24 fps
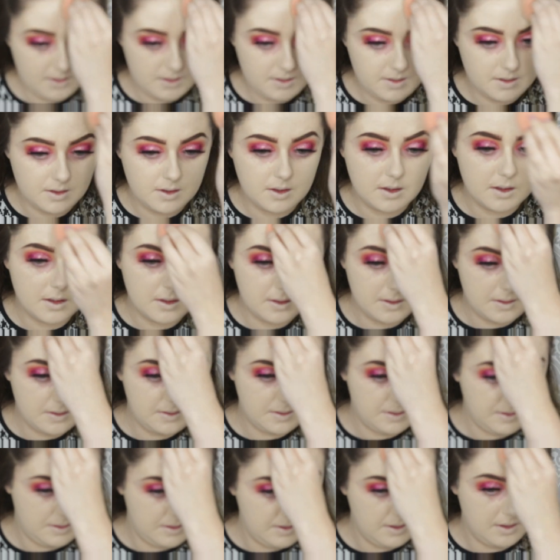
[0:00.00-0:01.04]

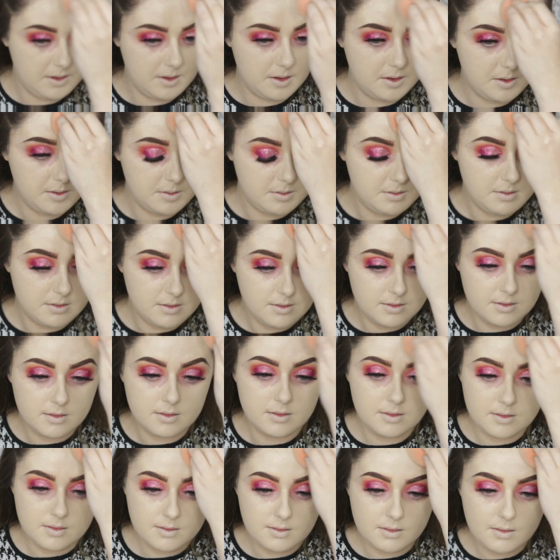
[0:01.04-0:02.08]

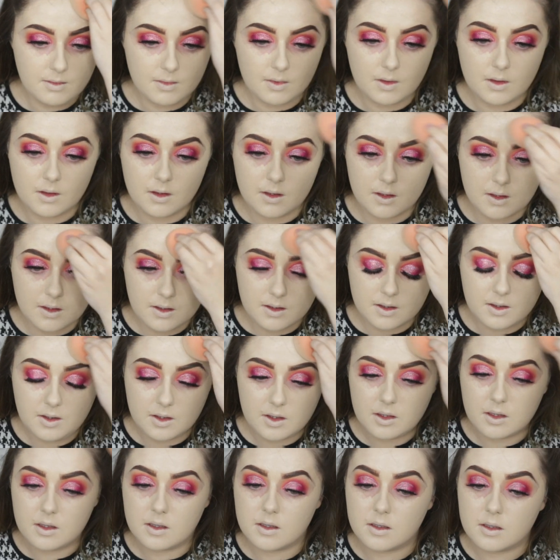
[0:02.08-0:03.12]

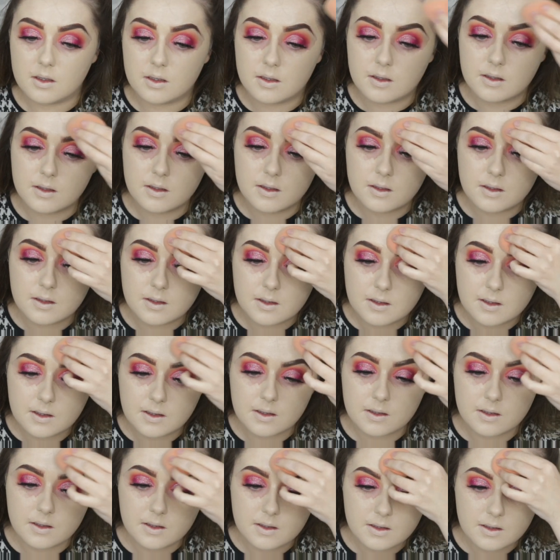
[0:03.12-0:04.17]

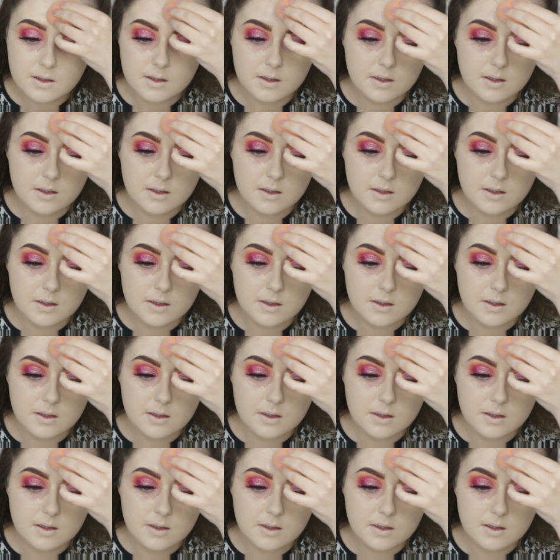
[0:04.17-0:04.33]
[no speech]